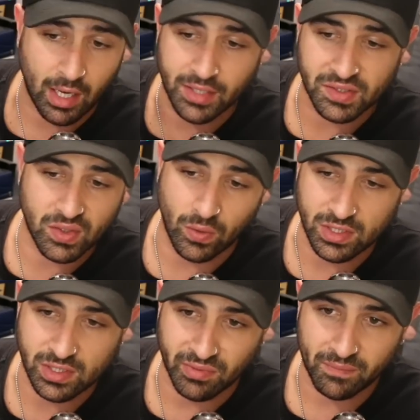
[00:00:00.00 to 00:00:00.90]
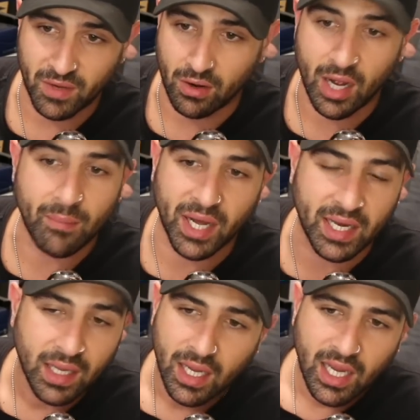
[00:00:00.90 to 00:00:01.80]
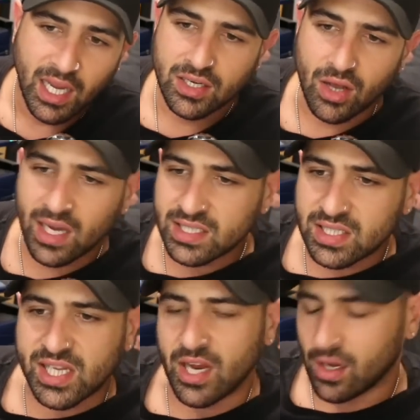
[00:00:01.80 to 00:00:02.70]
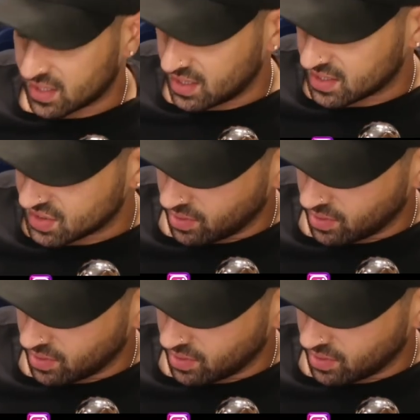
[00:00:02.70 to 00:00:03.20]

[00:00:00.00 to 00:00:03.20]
I use Coinspot. All right, but nice to see Aussies are